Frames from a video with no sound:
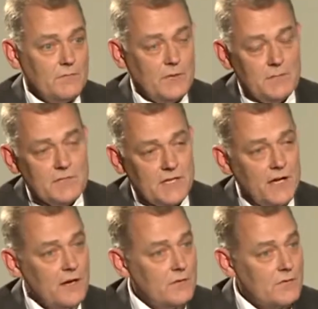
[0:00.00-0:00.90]
it for
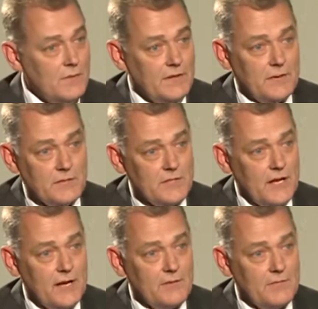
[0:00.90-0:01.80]
themselves, but their
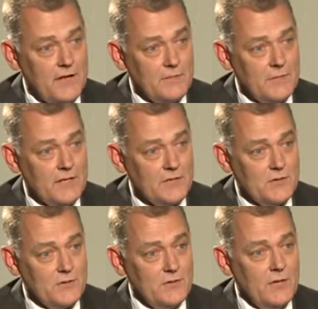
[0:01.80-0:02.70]
entire family.
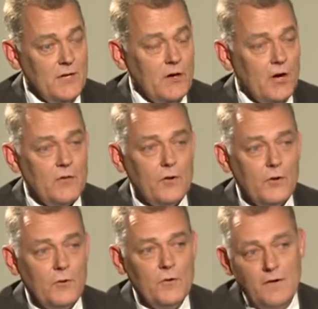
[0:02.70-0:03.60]
So
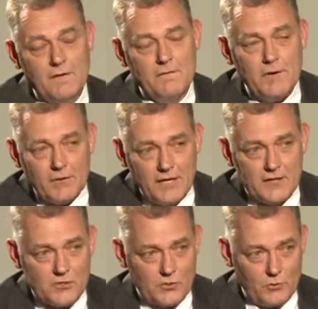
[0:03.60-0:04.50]
although very
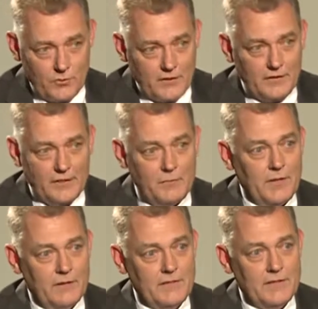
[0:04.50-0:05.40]
historically
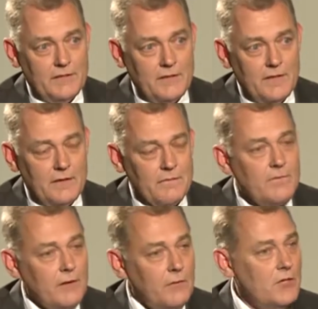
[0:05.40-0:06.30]
relevant,
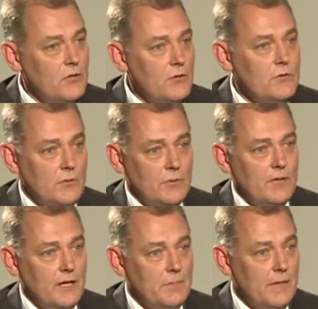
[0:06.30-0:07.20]
very new to a
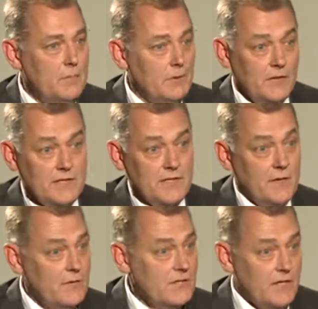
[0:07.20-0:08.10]
lot of people as
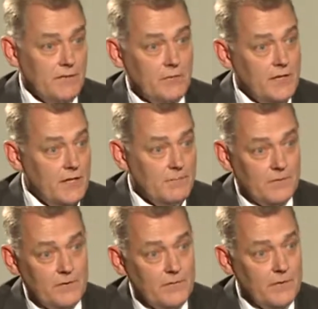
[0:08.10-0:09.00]
they're discovering them
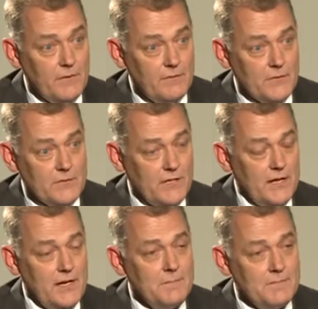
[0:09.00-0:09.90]
for the very first
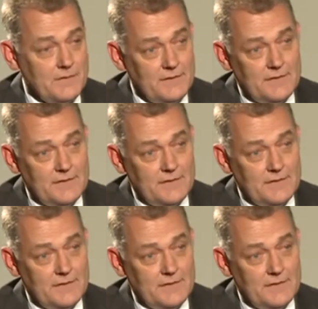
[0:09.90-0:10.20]
time.